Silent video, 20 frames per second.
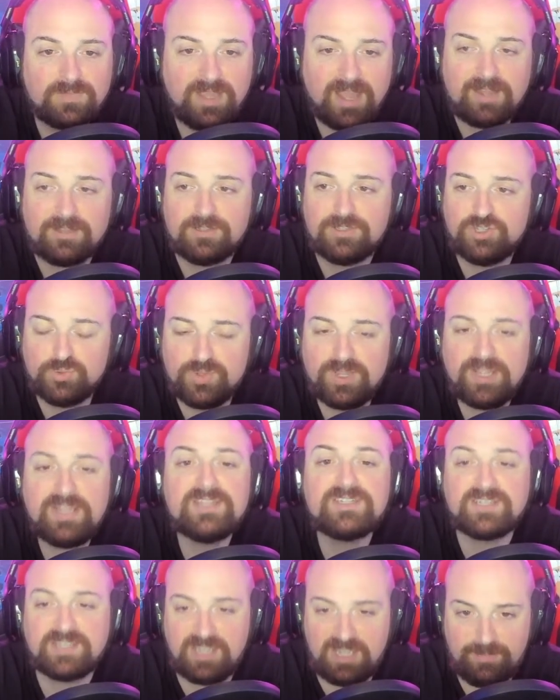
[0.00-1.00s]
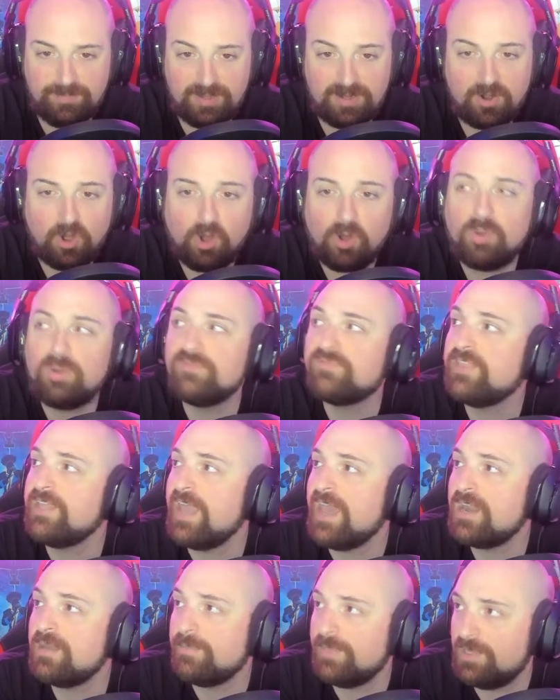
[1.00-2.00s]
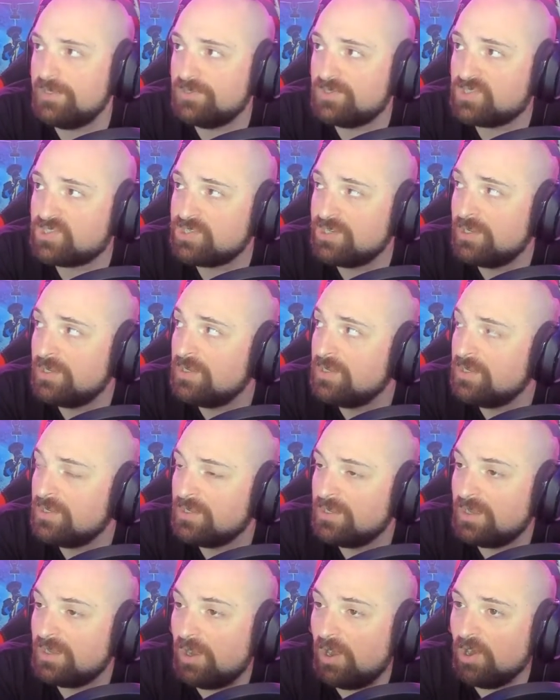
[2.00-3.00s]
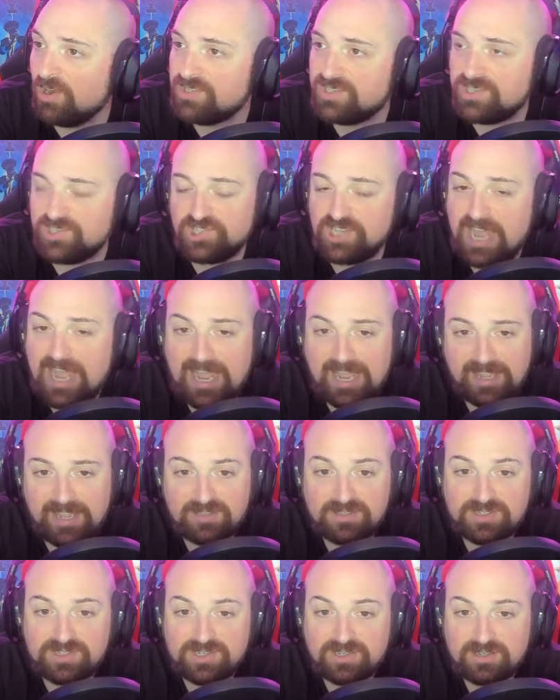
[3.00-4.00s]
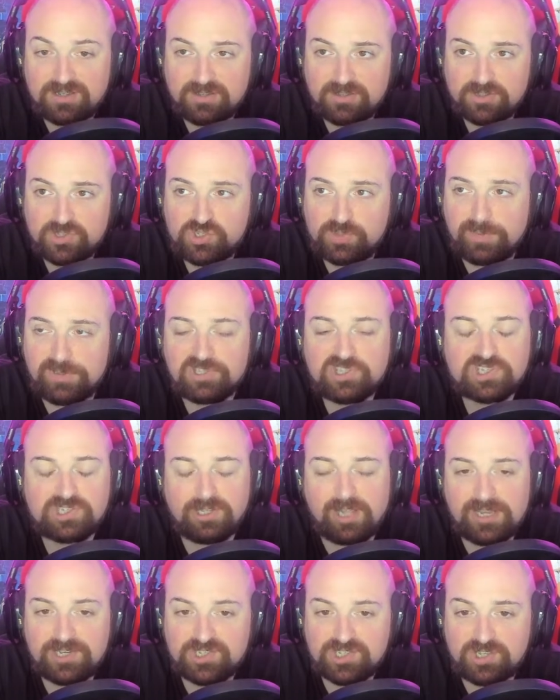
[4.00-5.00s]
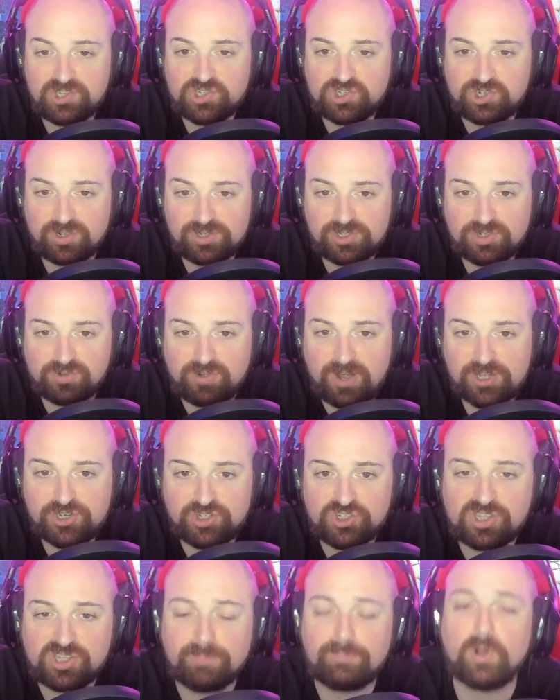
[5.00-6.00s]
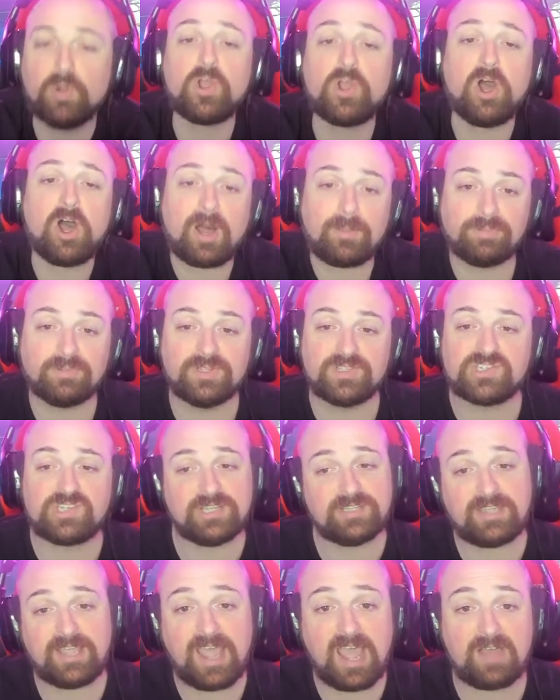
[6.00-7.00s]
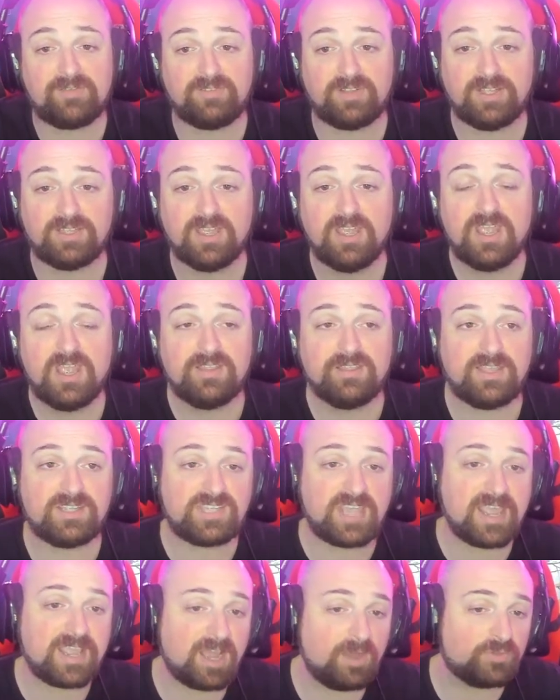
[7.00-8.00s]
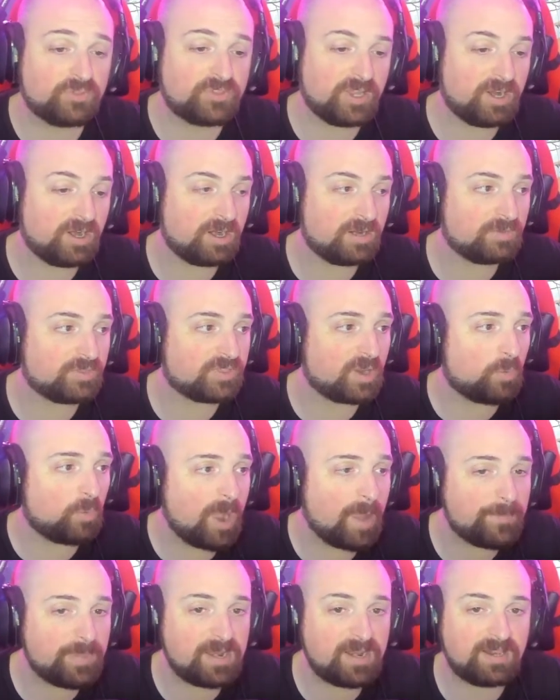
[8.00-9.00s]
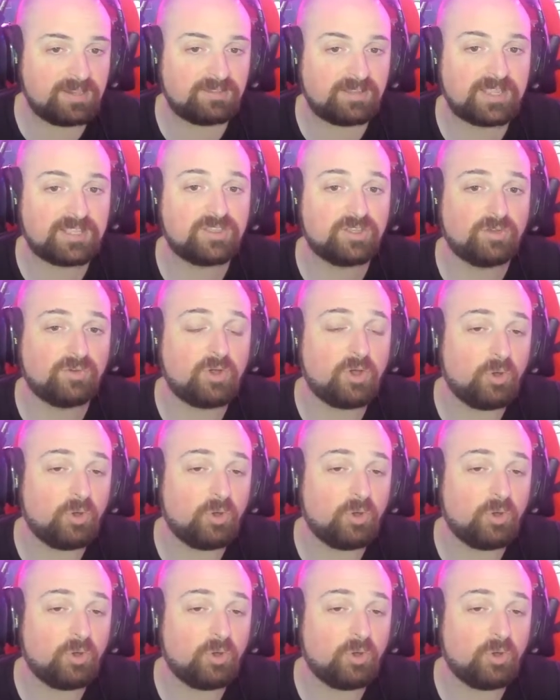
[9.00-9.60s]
Yeah, you need to keep it. All of the enemies are designed to be sliced in certain directions. The bokoblins, like, they have, like, they take out their weapon and, like, they'll